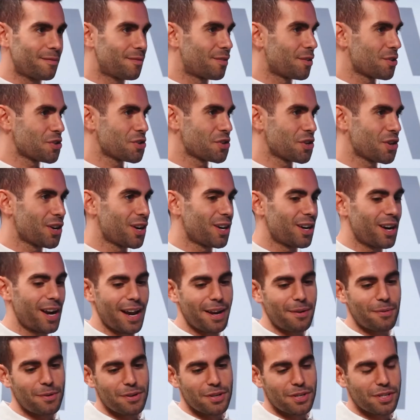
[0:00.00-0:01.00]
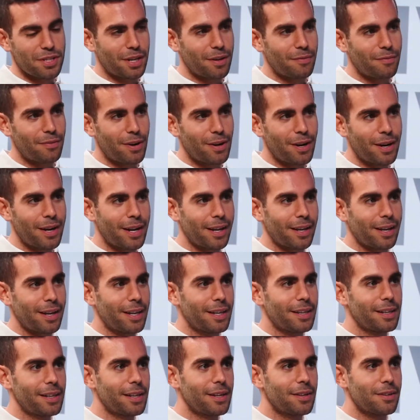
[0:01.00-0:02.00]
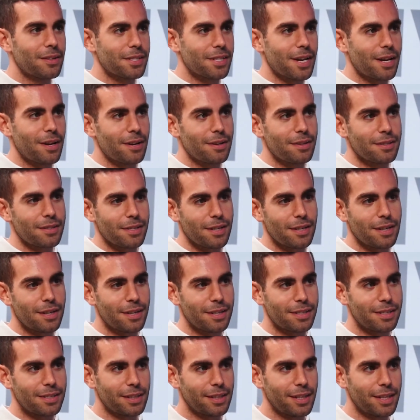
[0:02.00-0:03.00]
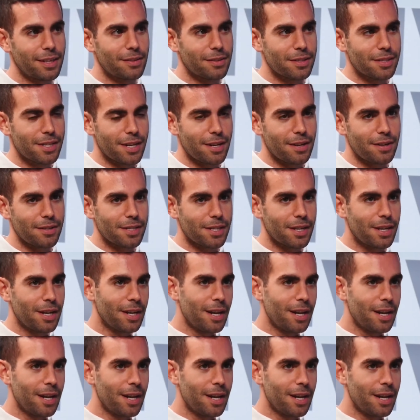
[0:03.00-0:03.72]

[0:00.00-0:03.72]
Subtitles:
for sure, and we're just converting illegal sales to legal sales.